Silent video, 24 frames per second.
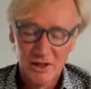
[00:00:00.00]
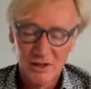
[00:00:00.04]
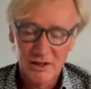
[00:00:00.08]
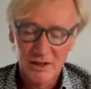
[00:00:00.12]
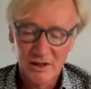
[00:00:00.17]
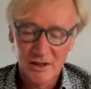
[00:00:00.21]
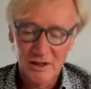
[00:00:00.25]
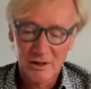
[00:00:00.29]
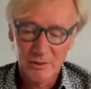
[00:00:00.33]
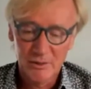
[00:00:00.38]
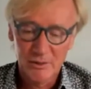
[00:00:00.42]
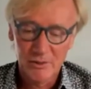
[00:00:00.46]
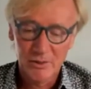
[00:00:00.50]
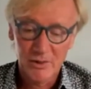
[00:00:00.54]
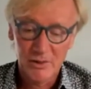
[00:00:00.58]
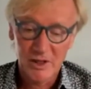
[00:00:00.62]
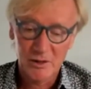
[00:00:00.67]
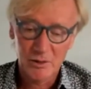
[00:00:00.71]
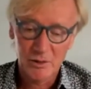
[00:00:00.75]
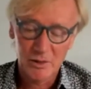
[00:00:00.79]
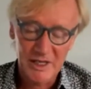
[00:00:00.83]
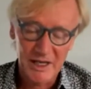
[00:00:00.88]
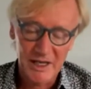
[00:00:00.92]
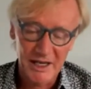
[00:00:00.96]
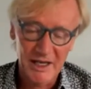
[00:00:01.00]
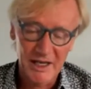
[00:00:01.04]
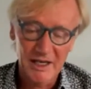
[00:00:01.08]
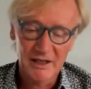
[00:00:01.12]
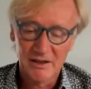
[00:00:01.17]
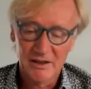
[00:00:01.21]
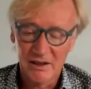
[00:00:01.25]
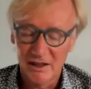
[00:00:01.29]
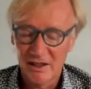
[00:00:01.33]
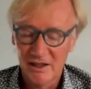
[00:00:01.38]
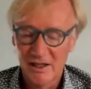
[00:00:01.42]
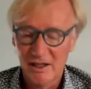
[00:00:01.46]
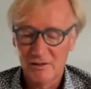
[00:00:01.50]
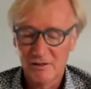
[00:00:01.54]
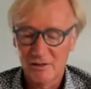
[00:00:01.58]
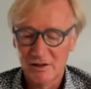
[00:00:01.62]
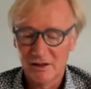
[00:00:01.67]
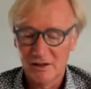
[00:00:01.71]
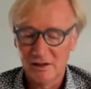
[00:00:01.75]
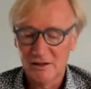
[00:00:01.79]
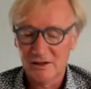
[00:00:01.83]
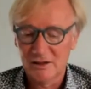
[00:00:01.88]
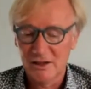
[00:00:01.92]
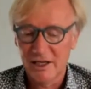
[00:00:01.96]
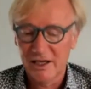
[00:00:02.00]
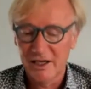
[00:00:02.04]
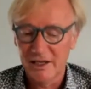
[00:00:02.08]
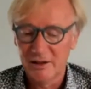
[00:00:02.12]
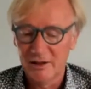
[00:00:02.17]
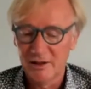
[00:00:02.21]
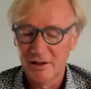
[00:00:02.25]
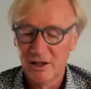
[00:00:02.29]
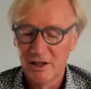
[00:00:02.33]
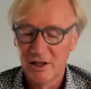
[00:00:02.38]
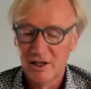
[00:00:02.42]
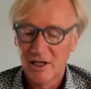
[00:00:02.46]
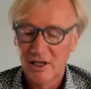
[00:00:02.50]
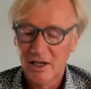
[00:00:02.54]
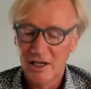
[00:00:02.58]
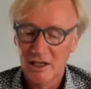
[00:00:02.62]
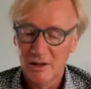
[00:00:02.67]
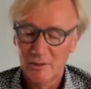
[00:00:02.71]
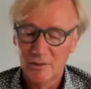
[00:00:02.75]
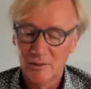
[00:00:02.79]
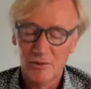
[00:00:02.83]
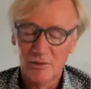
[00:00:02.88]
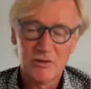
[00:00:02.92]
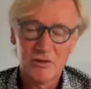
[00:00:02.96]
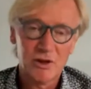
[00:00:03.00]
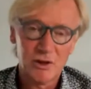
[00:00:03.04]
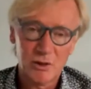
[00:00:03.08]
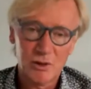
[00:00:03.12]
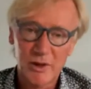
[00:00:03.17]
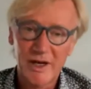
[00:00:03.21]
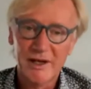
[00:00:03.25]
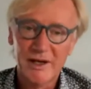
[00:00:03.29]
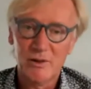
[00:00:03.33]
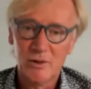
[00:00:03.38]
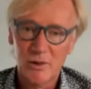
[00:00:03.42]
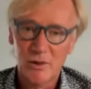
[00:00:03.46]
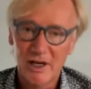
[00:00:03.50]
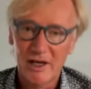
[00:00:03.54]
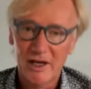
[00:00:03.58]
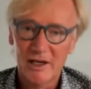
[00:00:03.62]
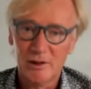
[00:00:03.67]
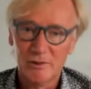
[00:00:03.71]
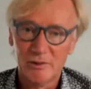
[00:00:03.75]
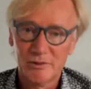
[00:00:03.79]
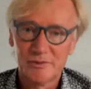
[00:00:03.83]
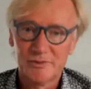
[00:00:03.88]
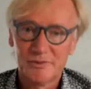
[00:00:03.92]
that we had and have in design for quite a while.